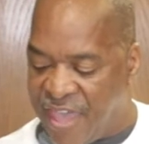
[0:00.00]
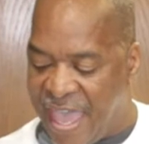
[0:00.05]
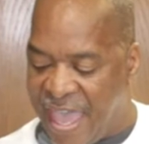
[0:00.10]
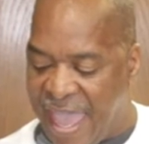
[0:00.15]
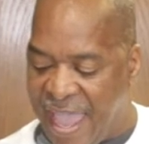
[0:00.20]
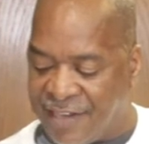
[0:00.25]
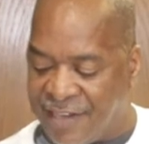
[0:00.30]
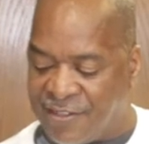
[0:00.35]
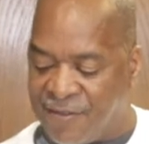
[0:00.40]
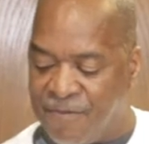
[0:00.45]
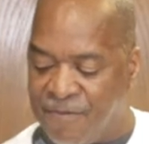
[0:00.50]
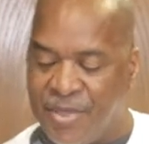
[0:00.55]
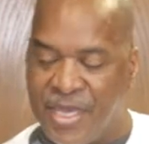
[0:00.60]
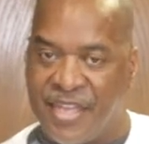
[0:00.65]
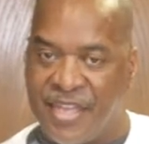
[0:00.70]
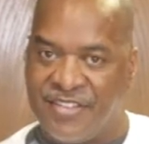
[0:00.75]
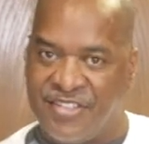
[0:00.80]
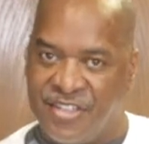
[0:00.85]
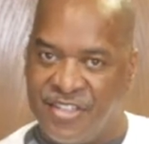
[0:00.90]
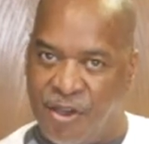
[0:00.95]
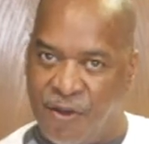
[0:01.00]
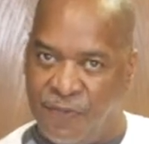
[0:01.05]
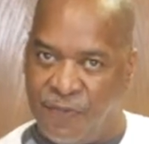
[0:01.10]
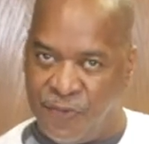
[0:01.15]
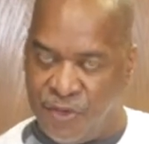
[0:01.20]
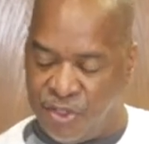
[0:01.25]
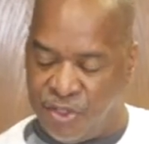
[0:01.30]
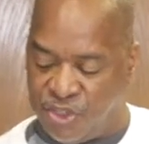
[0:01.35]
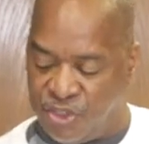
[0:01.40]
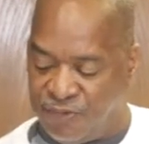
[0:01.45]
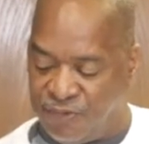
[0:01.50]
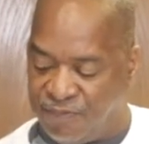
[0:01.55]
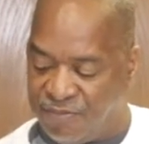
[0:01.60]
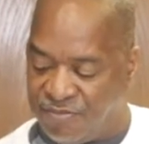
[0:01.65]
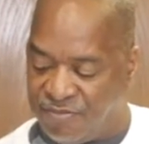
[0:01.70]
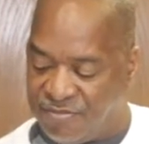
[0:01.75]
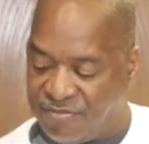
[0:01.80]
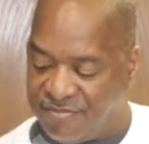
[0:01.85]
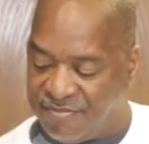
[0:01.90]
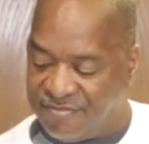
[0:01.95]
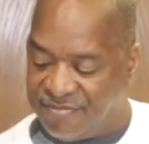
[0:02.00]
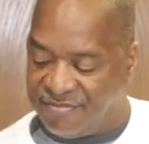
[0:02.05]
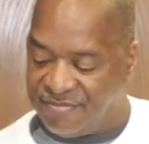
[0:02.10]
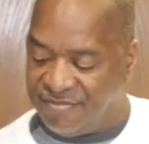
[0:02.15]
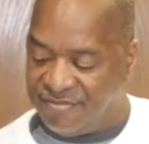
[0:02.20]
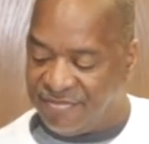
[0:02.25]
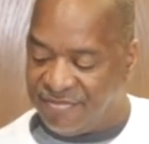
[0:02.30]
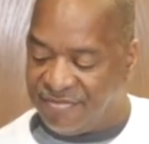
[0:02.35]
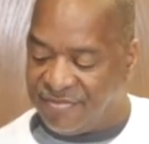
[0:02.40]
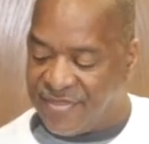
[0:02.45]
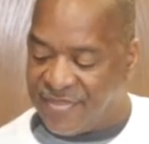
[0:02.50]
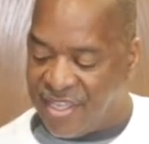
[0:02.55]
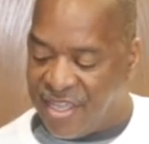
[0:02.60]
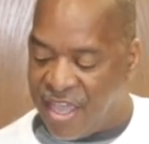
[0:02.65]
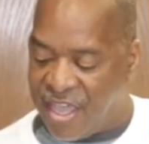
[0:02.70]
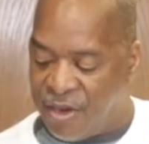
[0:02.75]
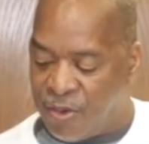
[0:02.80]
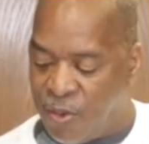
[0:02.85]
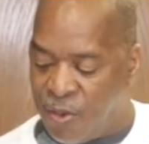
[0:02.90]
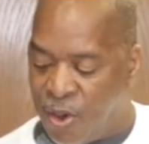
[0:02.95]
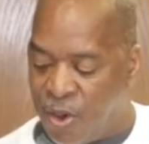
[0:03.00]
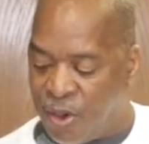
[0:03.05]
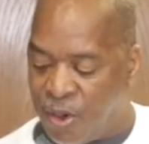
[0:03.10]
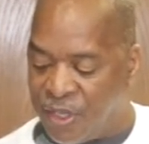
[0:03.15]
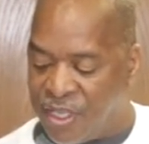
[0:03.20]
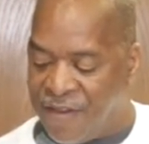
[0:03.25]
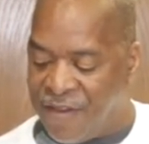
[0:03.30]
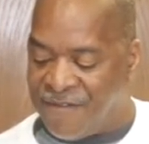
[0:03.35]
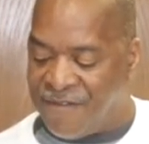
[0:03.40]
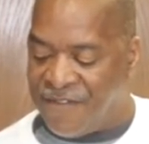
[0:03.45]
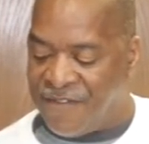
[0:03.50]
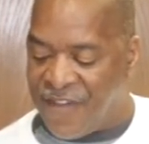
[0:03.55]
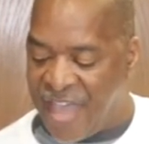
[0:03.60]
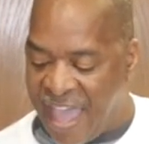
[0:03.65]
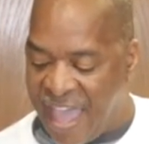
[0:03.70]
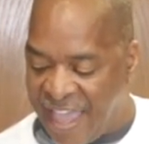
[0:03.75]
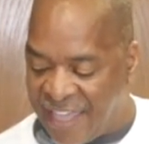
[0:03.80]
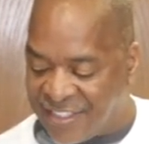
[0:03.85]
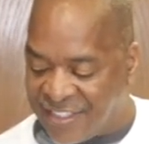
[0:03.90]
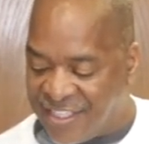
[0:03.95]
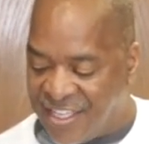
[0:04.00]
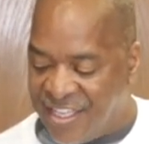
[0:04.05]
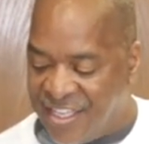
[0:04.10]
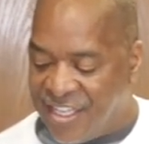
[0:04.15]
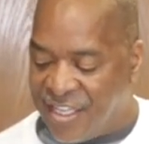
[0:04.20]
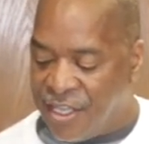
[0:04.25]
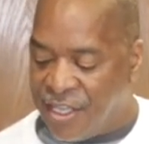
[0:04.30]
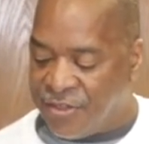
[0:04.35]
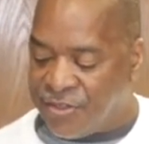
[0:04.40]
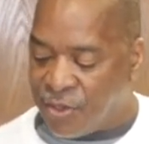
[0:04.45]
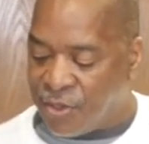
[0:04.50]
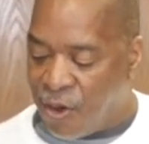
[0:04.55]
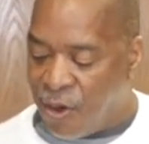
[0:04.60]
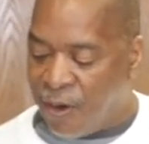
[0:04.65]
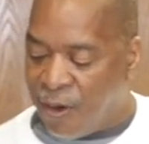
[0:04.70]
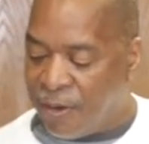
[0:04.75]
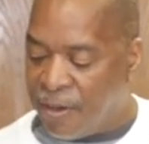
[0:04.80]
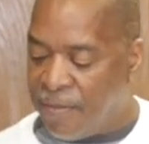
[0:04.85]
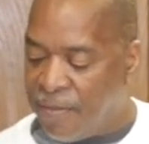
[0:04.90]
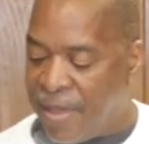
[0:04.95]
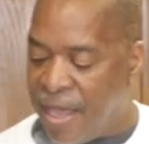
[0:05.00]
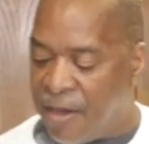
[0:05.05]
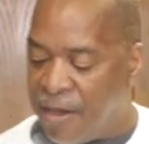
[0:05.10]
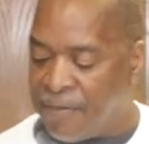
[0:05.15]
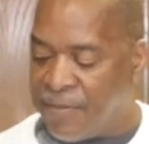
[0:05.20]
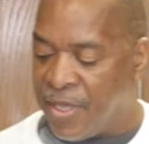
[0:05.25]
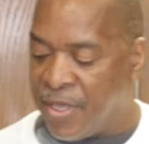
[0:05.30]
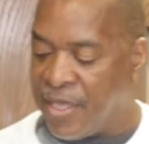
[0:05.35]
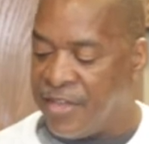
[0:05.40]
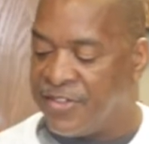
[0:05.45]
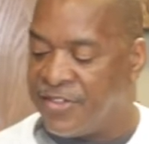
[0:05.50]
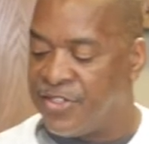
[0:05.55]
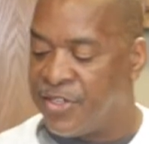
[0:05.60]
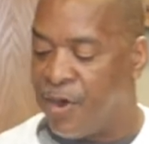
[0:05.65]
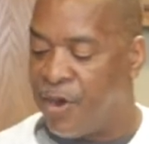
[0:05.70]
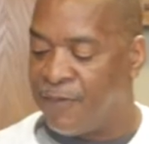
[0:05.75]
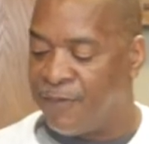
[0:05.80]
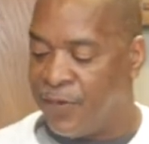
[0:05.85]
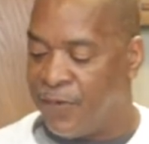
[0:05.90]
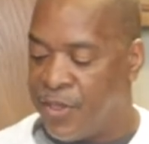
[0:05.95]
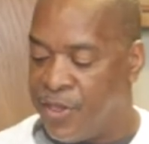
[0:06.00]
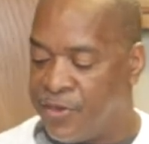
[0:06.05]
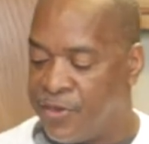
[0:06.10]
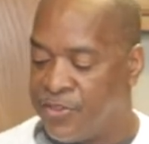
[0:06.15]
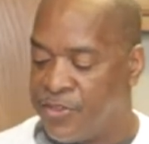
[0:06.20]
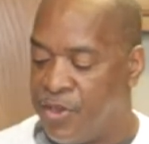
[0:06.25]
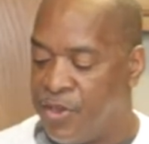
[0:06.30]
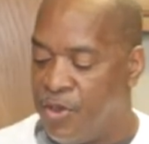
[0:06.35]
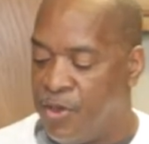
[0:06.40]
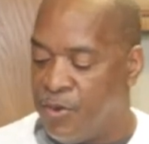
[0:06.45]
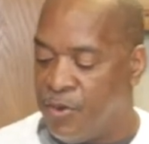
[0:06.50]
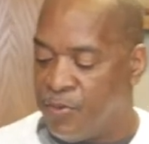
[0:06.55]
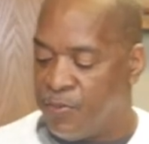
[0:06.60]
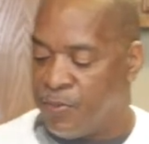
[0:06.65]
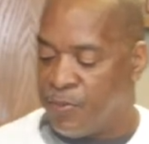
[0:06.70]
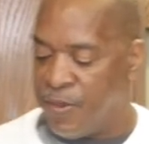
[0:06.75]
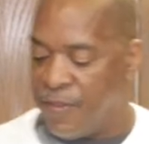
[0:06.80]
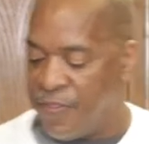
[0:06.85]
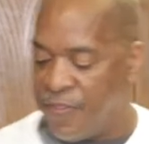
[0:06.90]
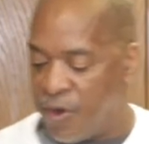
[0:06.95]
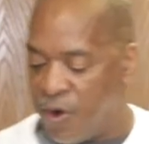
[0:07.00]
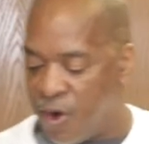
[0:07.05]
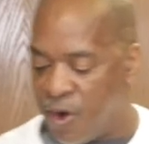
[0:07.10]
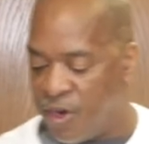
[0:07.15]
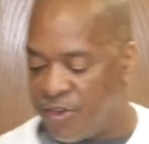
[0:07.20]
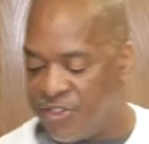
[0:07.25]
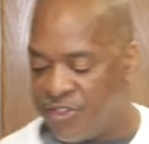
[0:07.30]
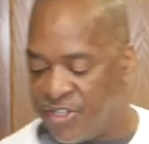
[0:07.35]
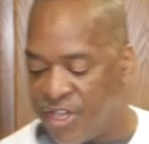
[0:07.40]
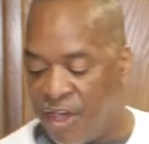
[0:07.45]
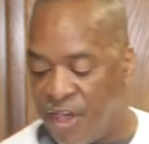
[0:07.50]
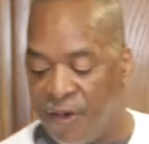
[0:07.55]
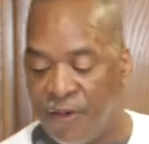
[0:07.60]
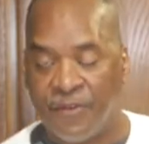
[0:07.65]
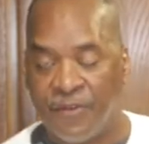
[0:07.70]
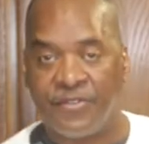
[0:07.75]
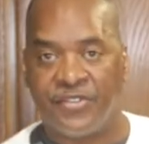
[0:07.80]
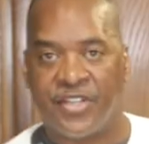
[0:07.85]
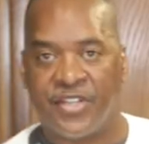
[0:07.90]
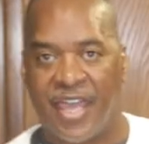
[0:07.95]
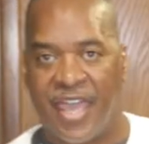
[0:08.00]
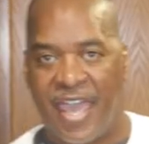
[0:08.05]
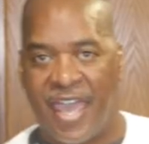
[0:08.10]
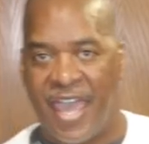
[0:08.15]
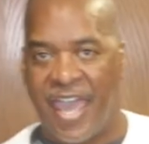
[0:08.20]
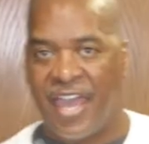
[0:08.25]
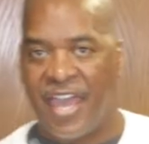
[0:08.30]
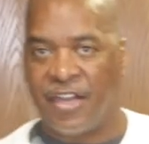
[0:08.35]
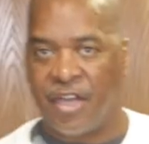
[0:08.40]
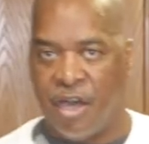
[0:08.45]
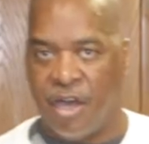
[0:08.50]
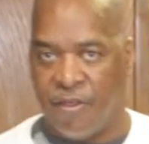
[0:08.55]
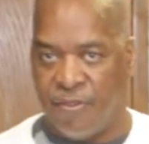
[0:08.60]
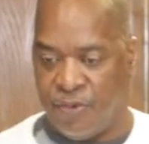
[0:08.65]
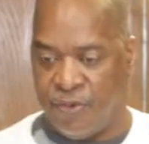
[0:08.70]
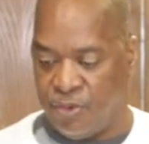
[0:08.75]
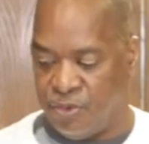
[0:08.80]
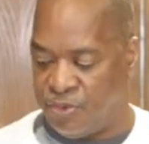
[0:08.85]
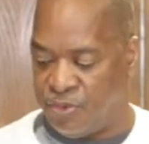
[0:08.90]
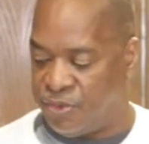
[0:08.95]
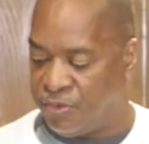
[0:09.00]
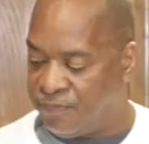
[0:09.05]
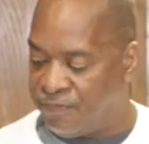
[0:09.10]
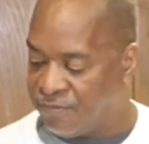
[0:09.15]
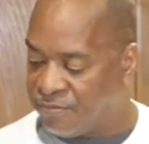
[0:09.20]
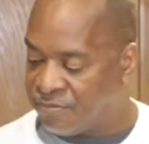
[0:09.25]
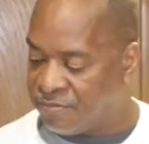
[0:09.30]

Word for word: the act of being selfish at all. In fact, it's all about being selfless with ourselves and others.